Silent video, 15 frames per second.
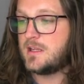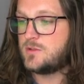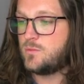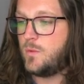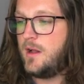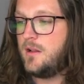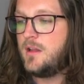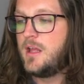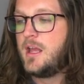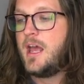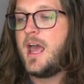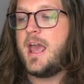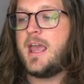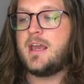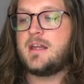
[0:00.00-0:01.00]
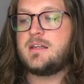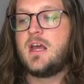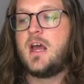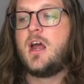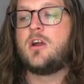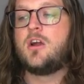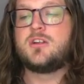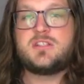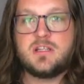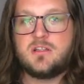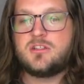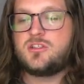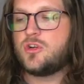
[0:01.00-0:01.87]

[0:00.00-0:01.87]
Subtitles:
as well, and her signature